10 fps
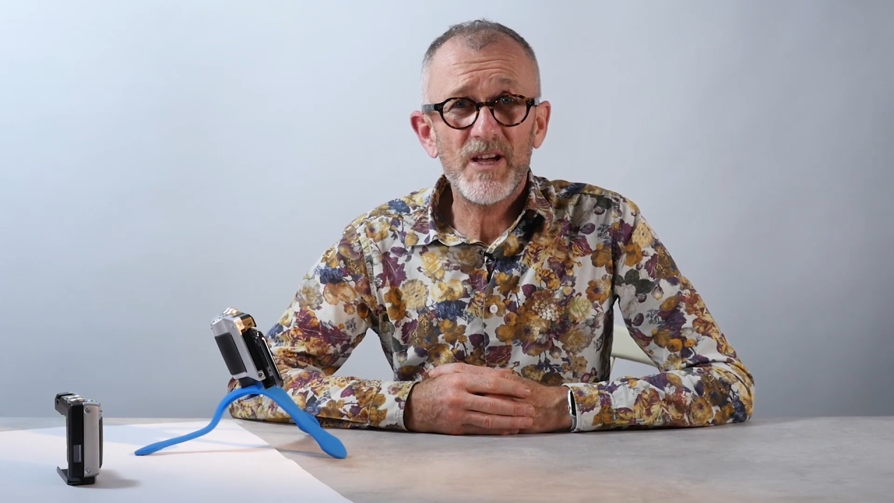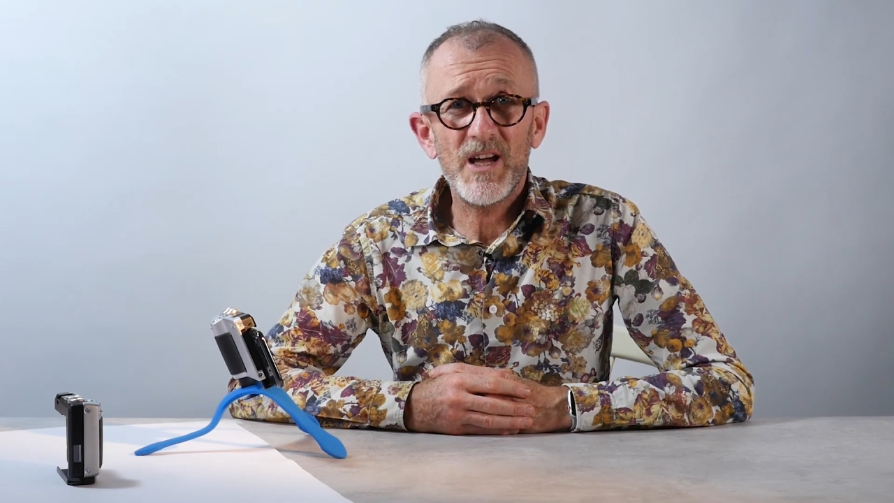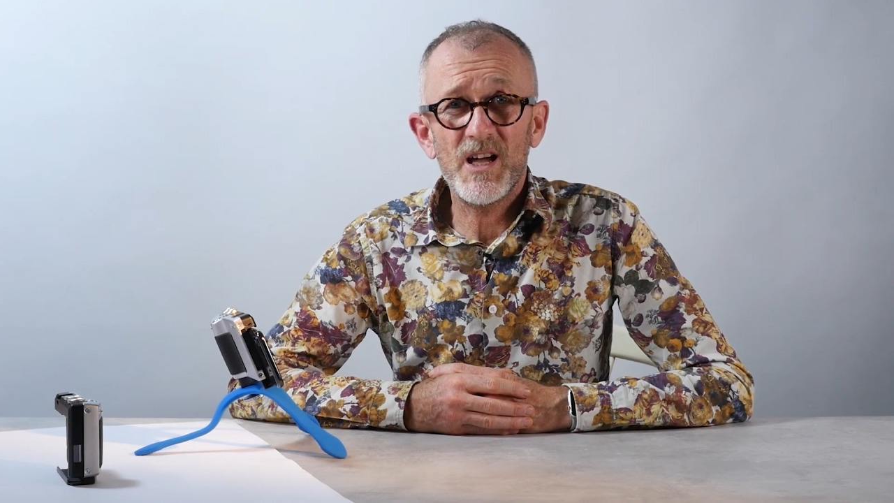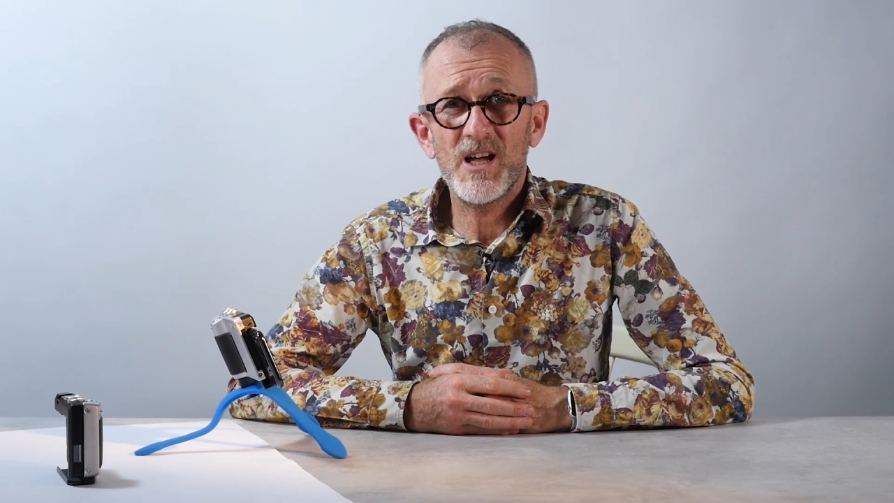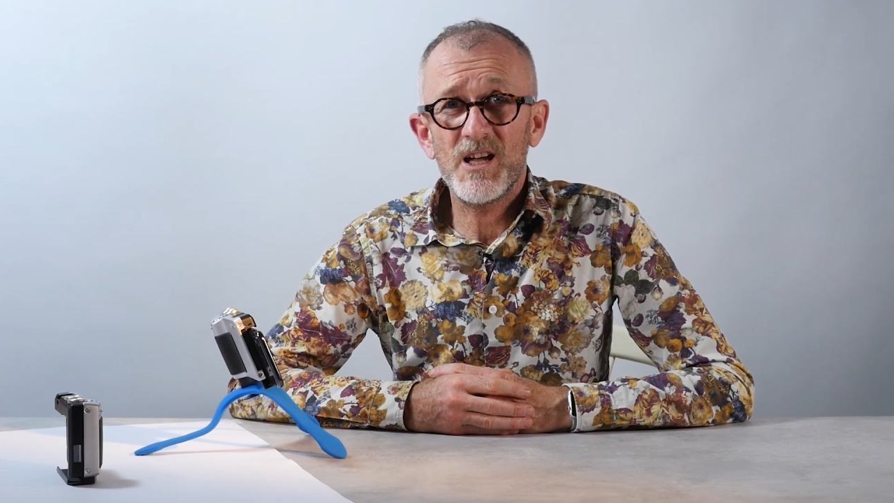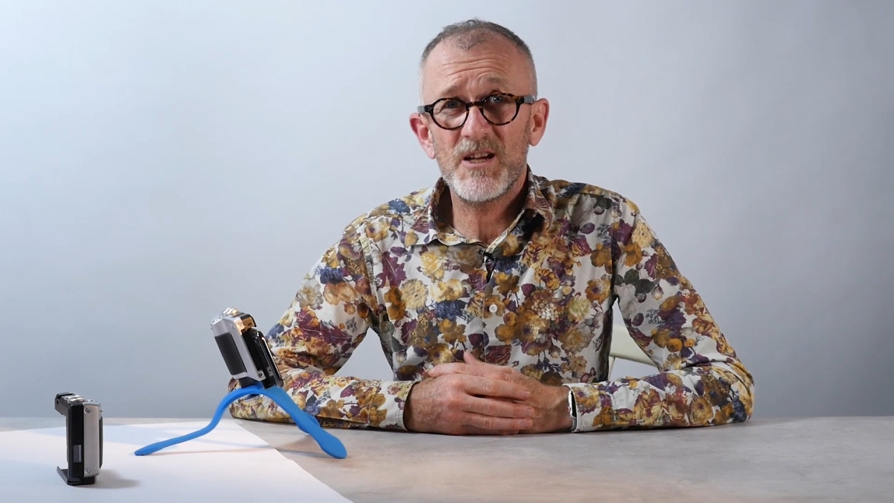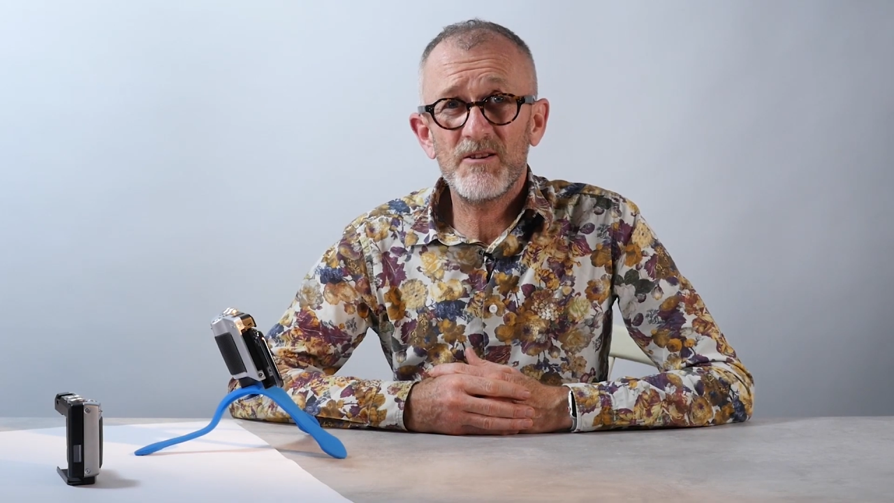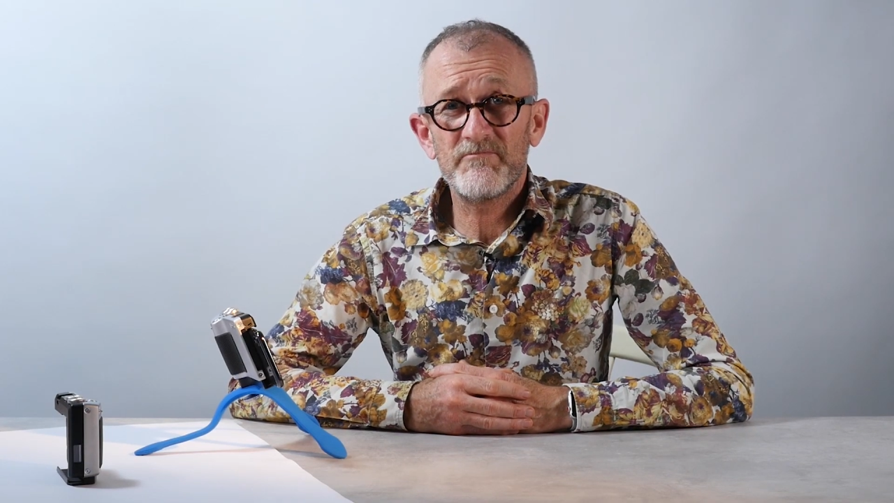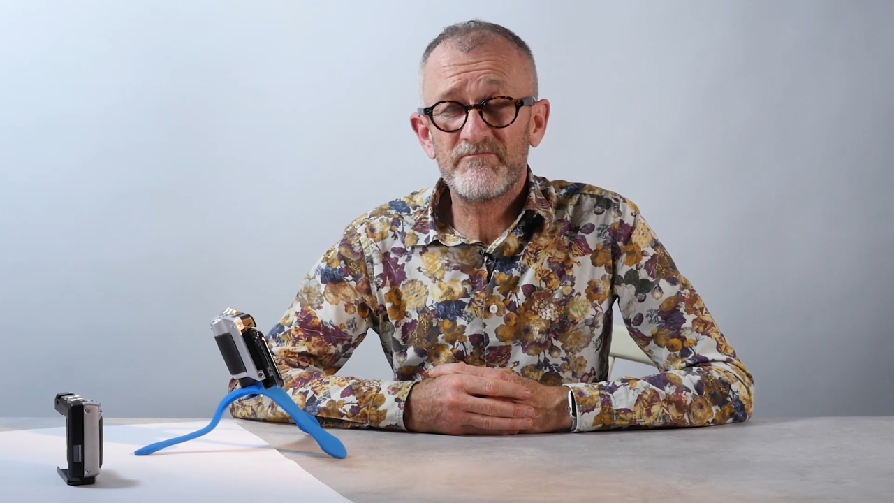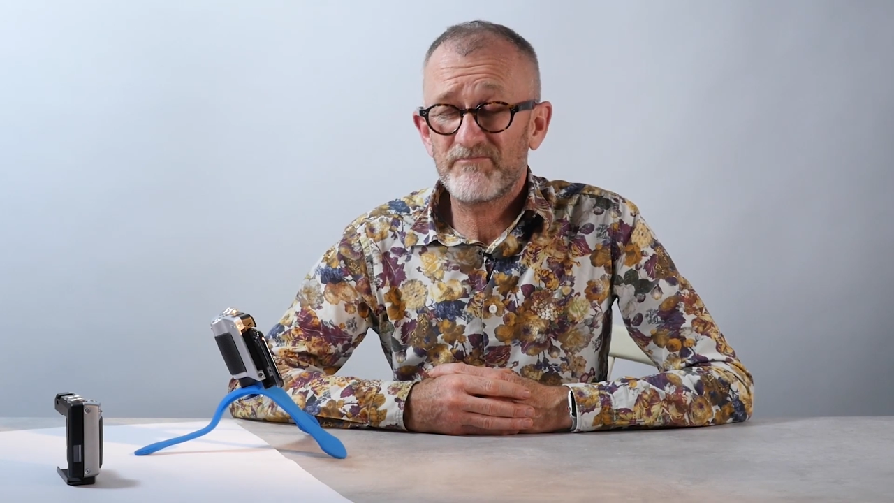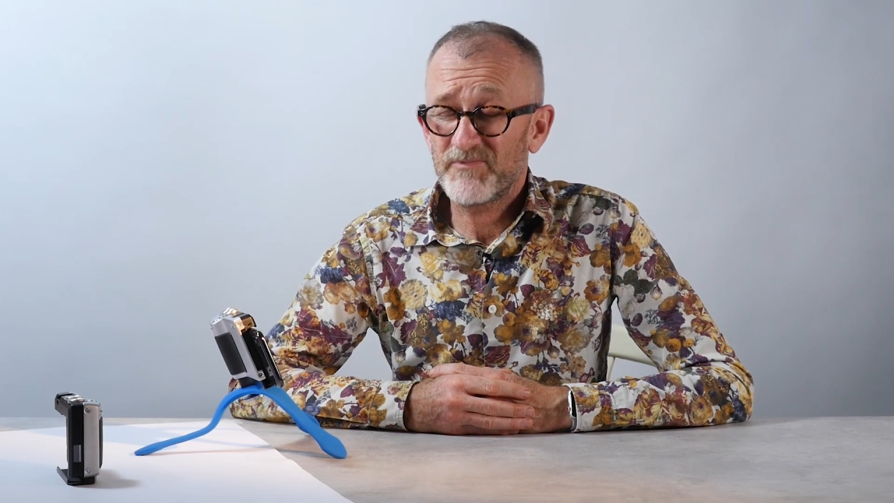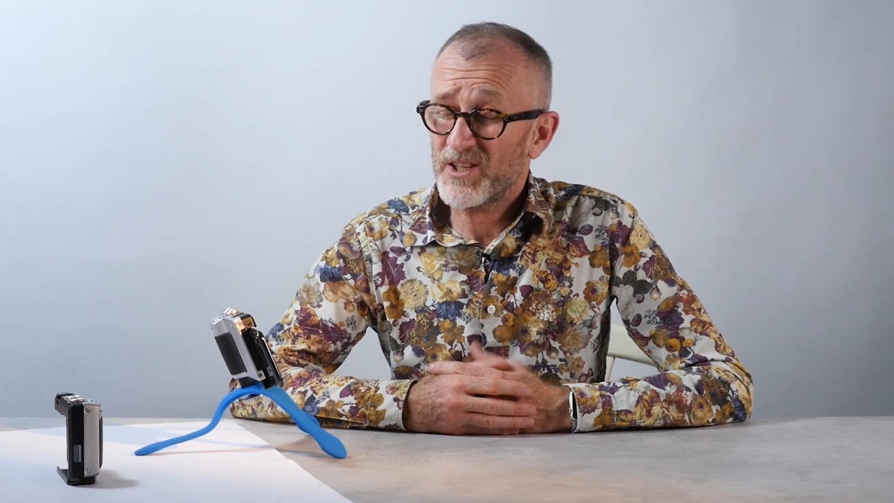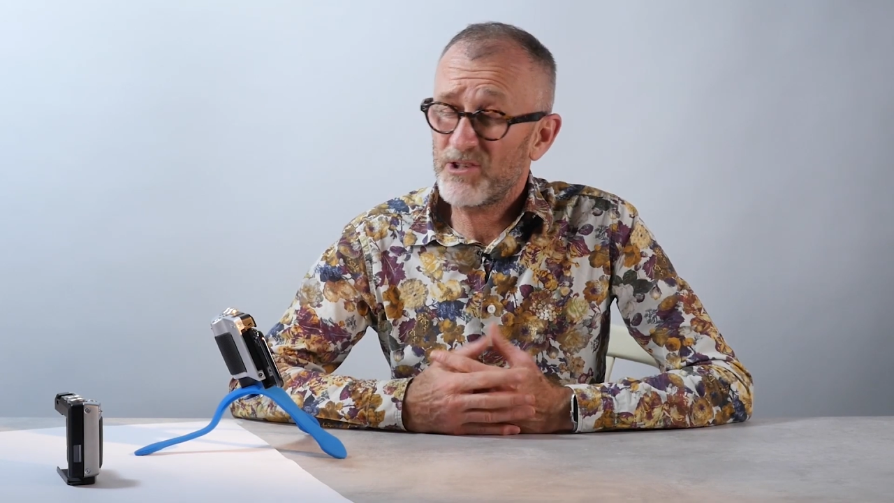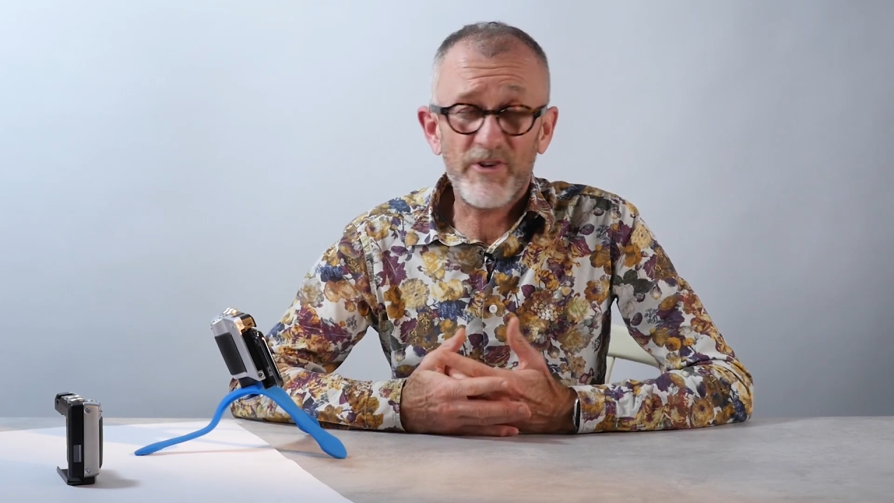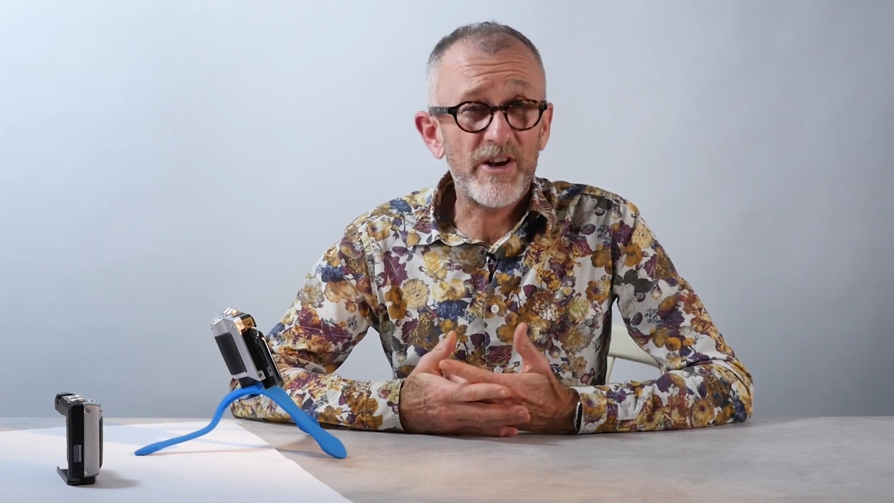Thank you